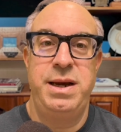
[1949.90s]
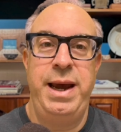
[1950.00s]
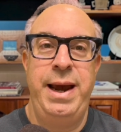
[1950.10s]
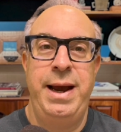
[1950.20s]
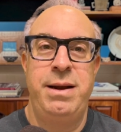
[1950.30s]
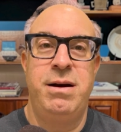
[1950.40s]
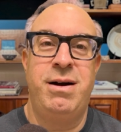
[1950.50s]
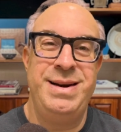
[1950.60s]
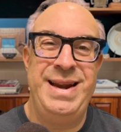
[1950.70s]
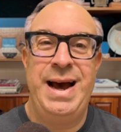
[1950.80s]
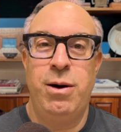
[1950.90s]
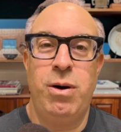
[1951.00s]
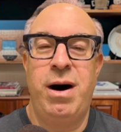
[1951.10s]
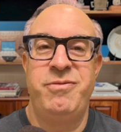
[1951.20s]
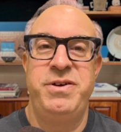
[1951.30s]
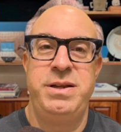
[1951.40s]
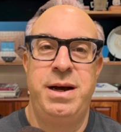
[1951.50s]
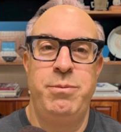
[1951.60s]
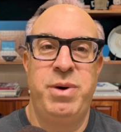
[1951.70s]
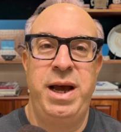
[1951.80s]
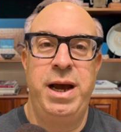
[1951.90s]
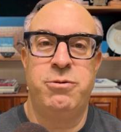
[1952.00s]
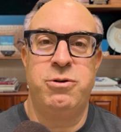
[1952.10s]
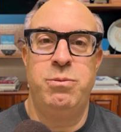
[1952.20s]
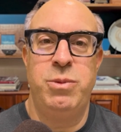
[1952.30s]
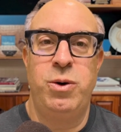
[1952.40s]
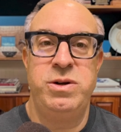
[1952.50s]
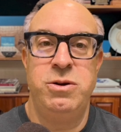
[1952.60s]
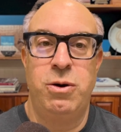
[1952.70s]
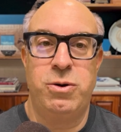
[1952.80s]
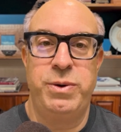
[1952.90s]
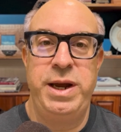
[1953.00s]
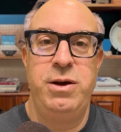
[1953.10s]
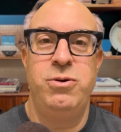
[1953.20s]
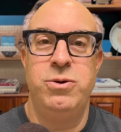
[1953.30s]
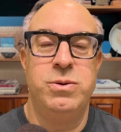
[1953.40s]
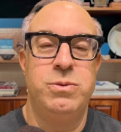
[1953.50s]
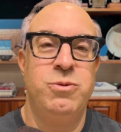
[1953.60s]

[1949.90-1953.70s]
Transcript: and are now often done by a remote notary who